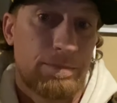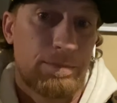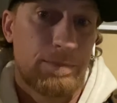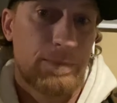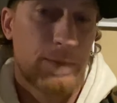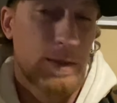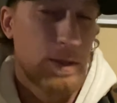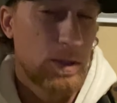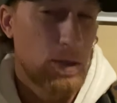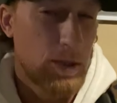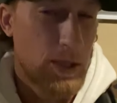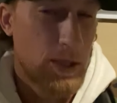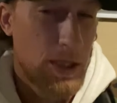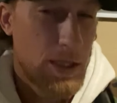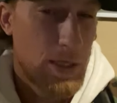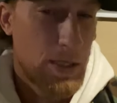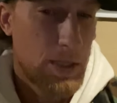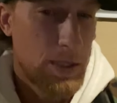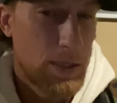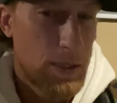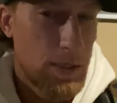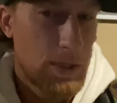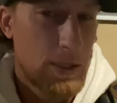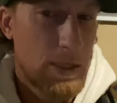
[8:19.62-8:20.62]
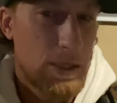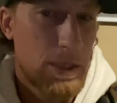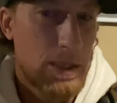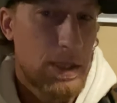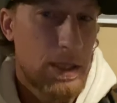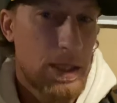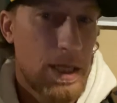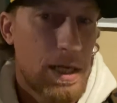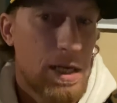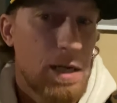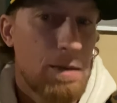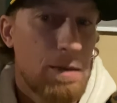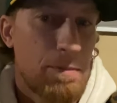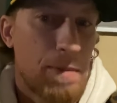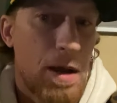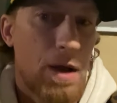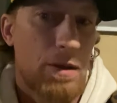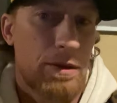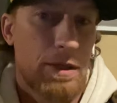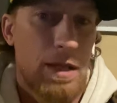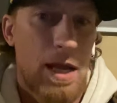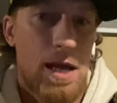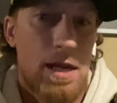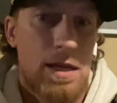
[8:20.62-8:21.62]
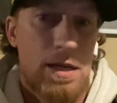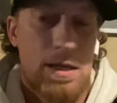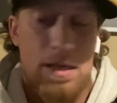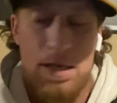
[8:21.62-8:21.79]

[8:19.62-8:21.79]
So just think about that.